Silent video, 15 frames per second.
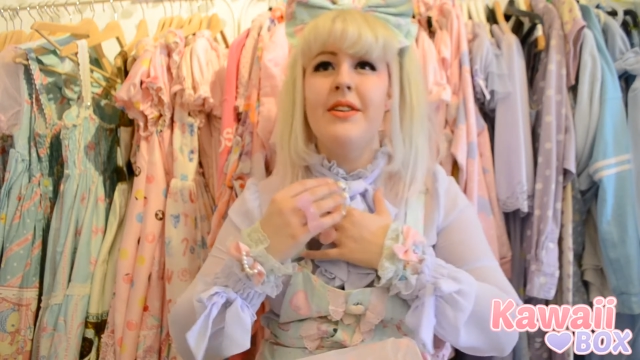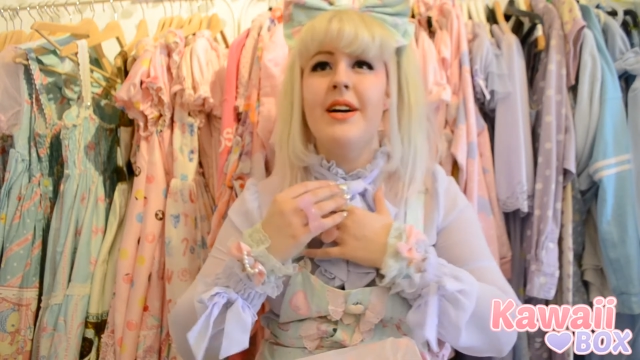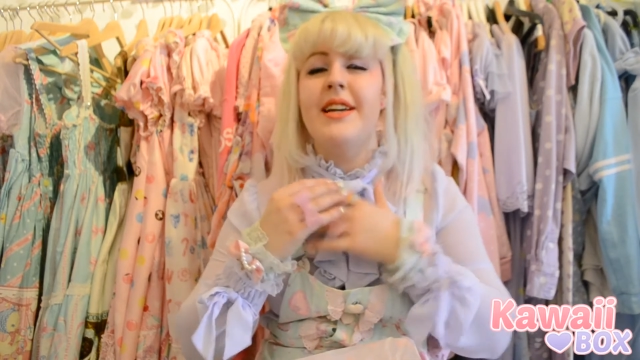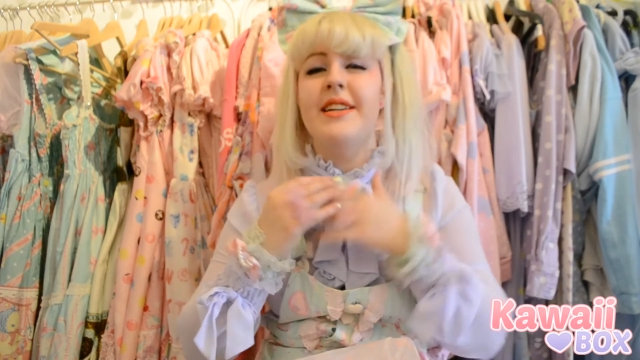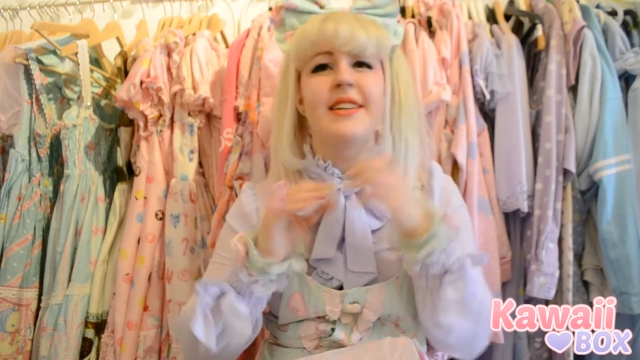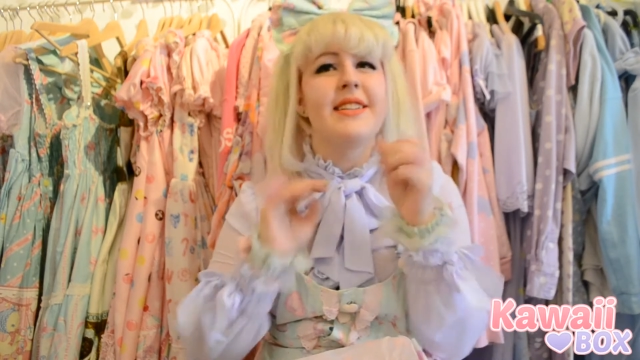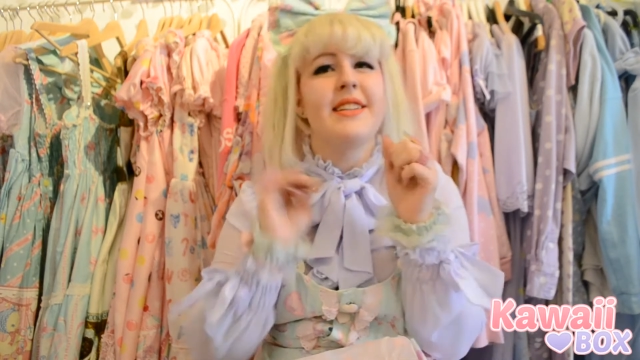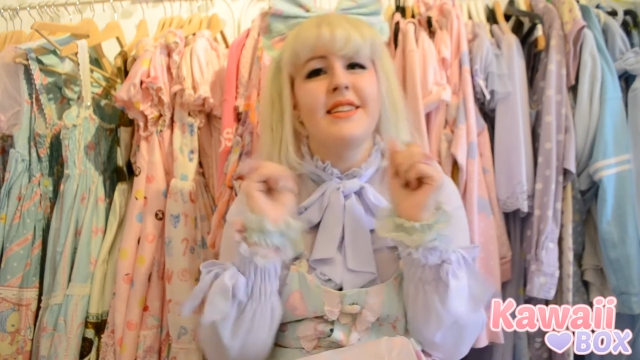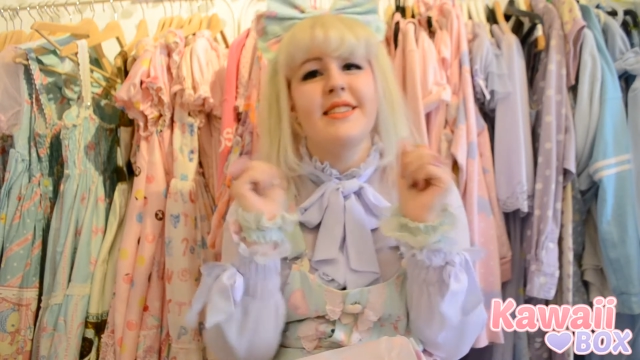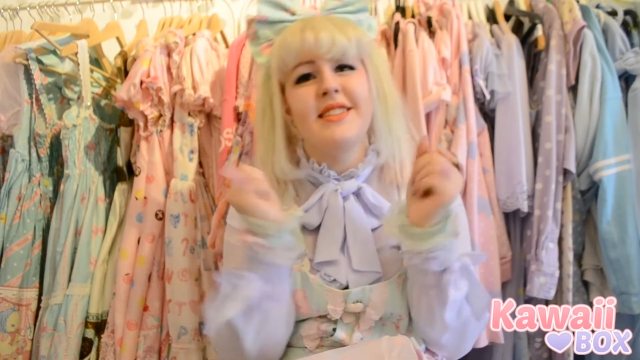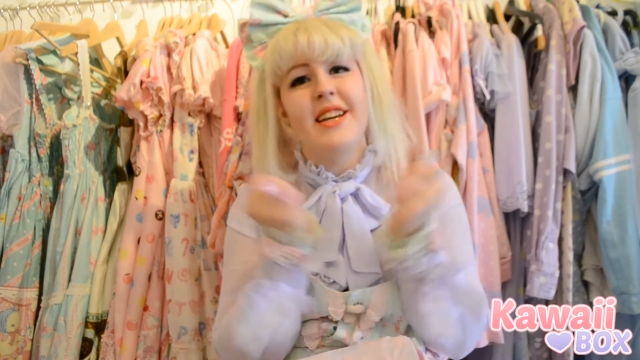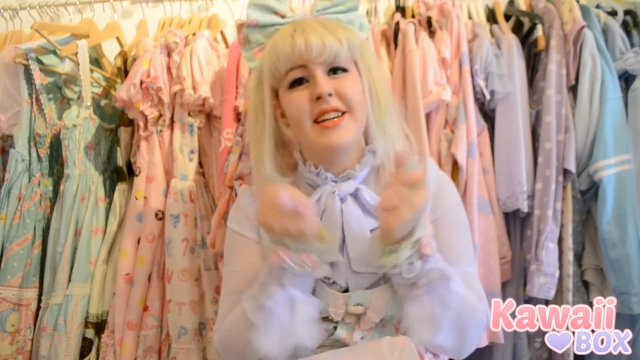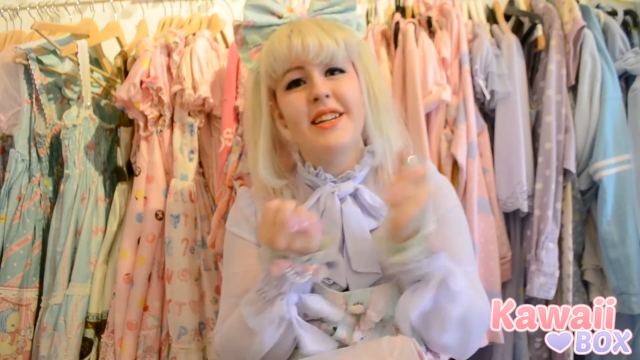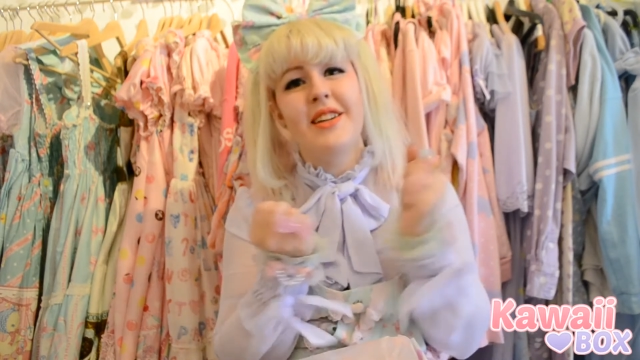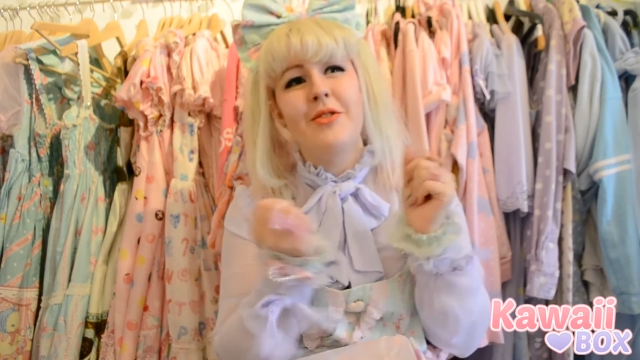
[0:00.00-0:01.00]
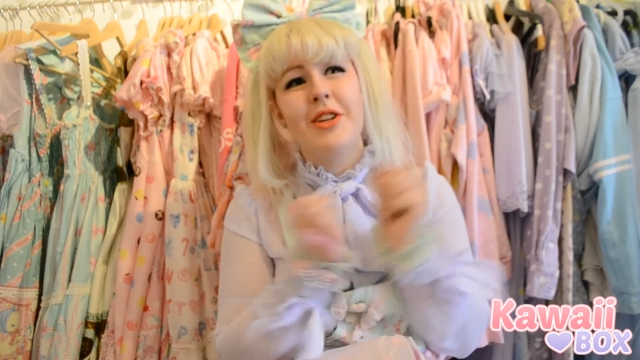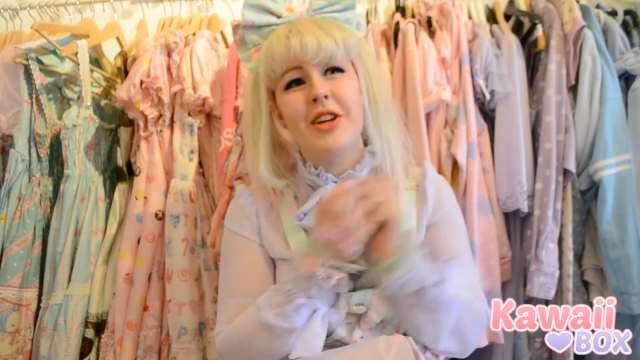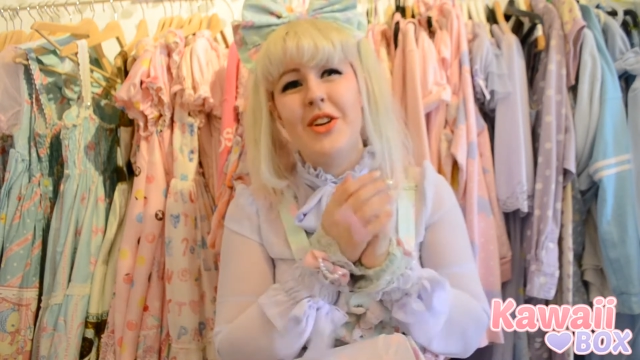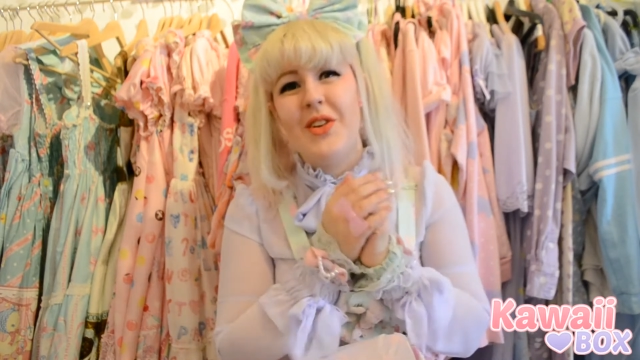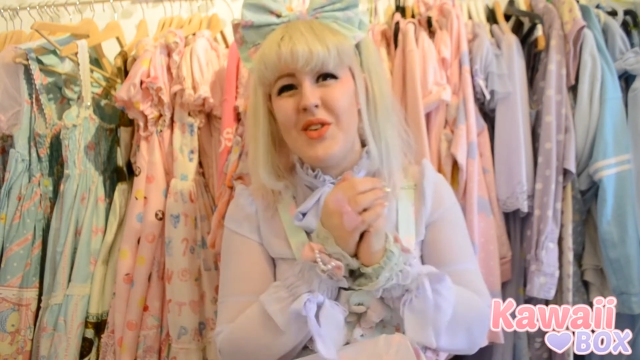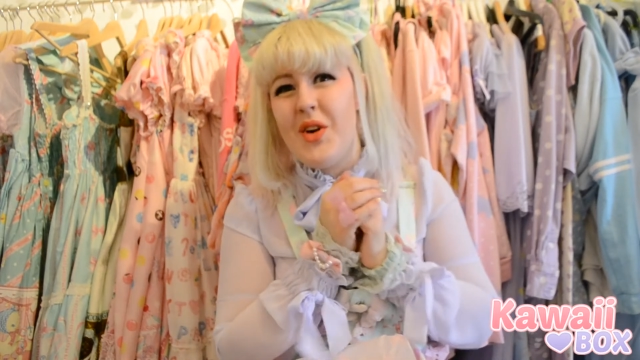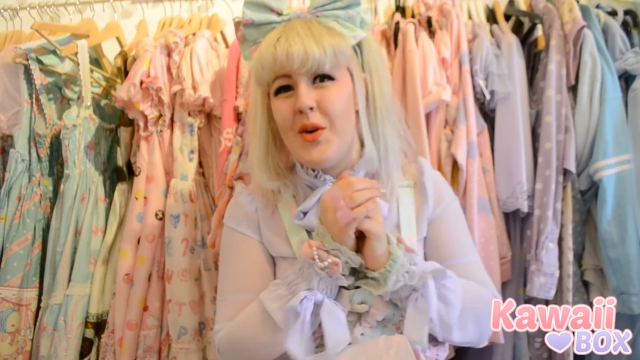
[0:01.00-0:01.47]
and it's exciting when you
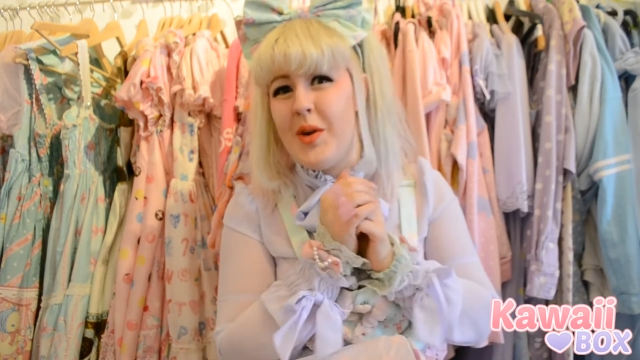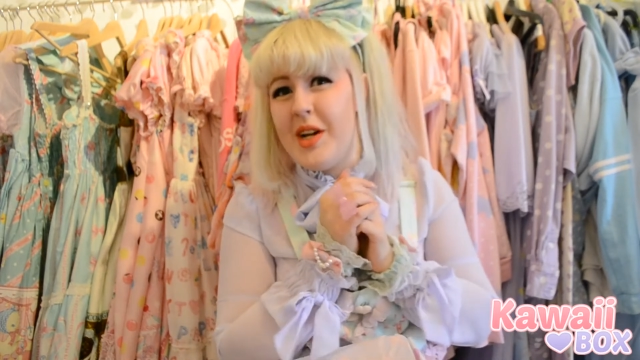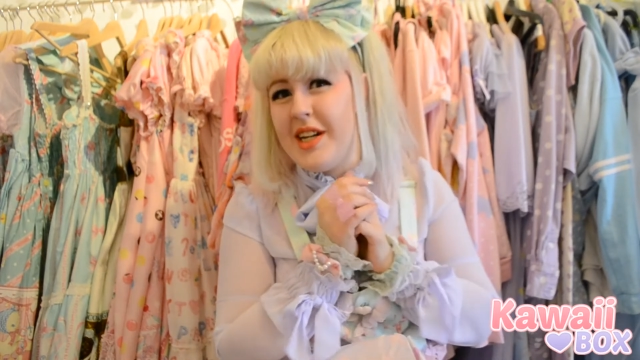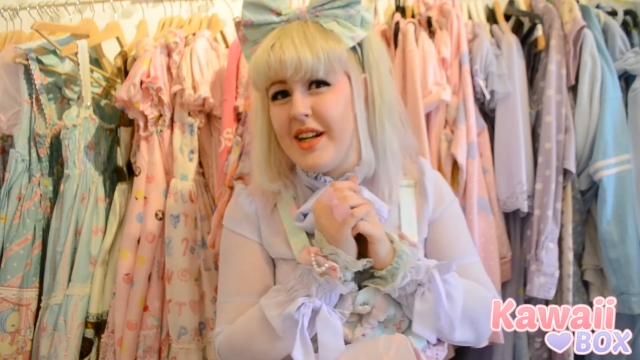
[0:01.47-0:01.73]
don't know what